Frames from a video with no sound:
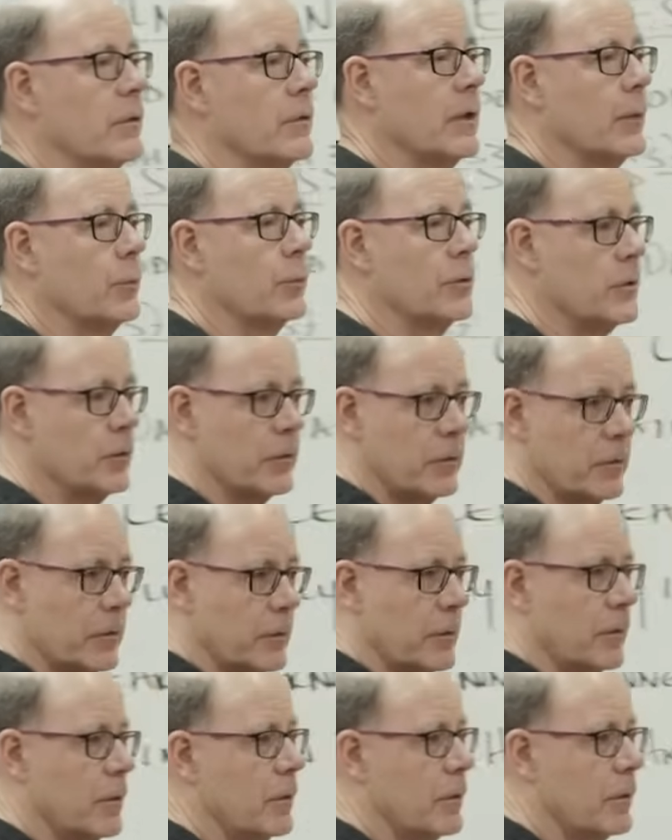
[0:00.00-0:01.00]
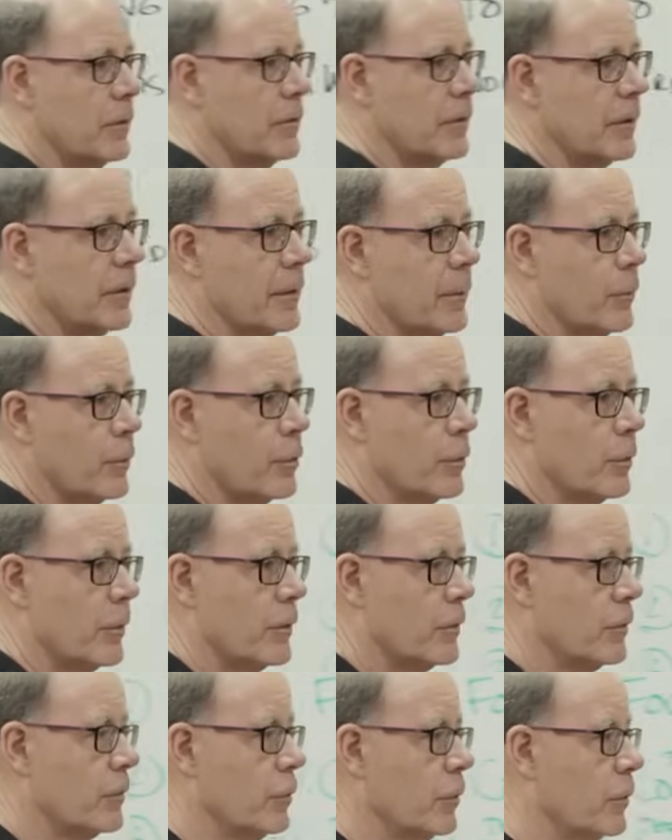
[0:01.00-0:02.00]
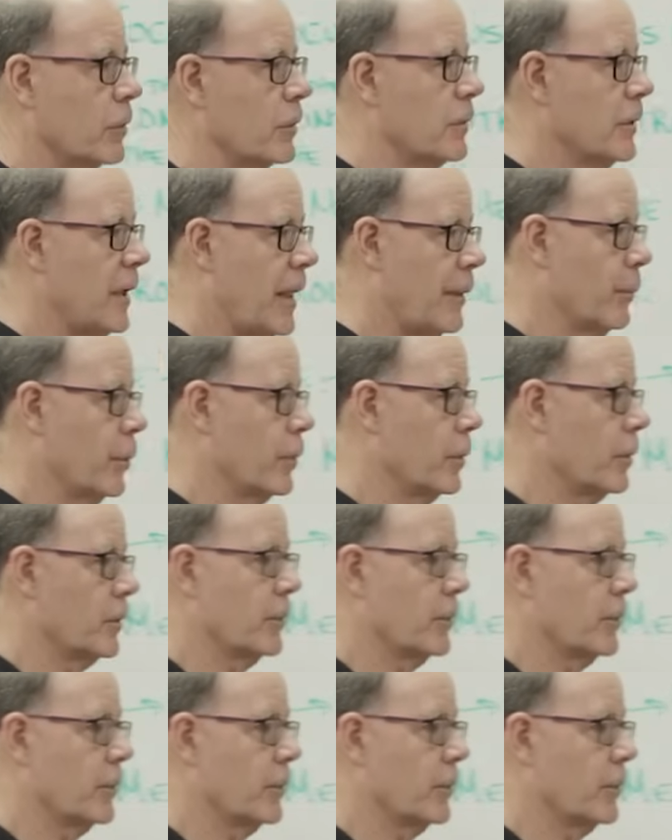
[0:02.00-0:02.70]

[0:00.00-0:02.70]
they would just stick him through with a sword and not burn